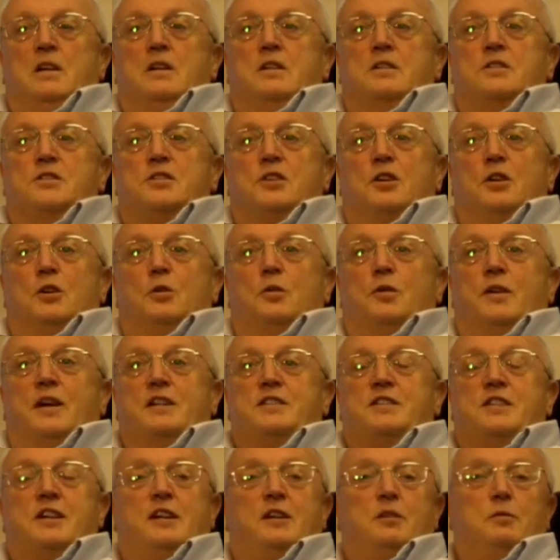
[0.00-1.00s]
So
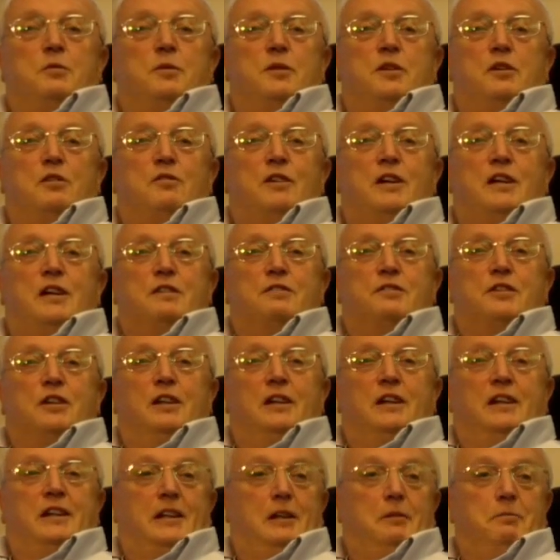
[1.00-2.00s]
that's how we arrived
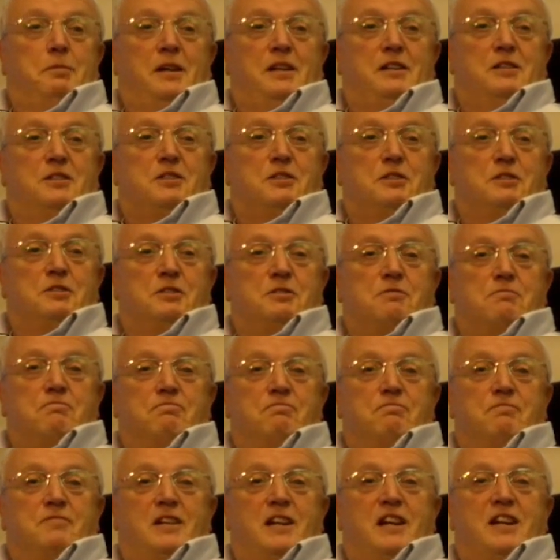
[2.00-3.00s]
at Little Belters,
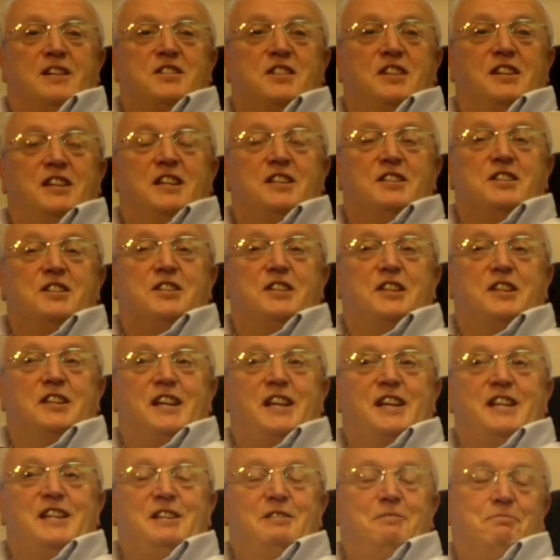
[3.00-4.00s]
as it is
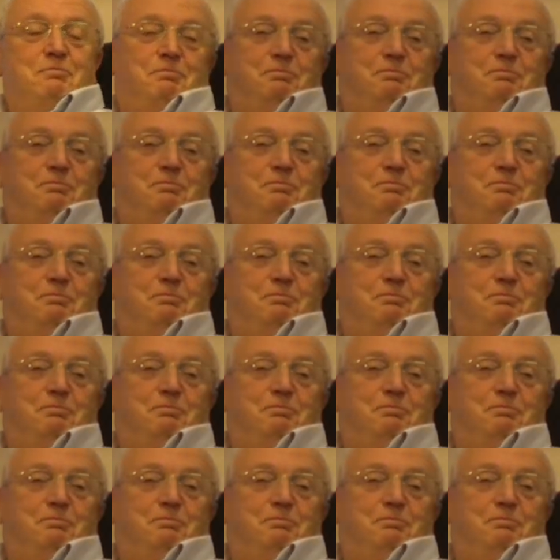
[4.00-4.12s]
today.